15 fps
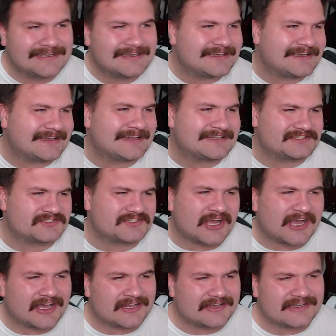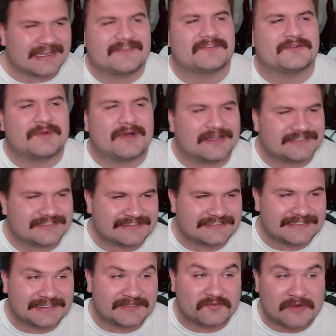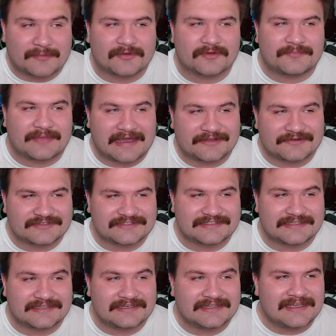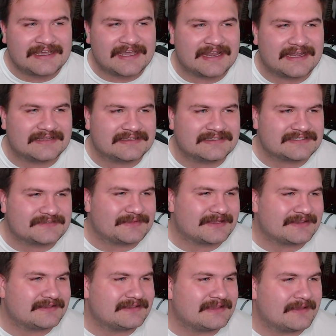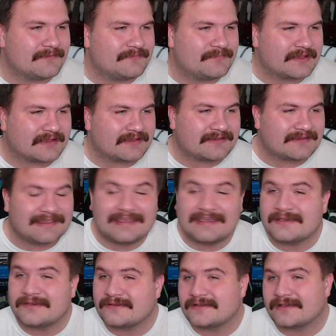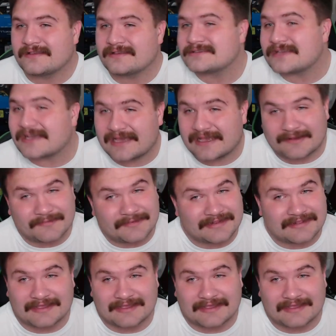It has John David Washington, Robert Patterson, and Elizabeth Debicki. And I mean, like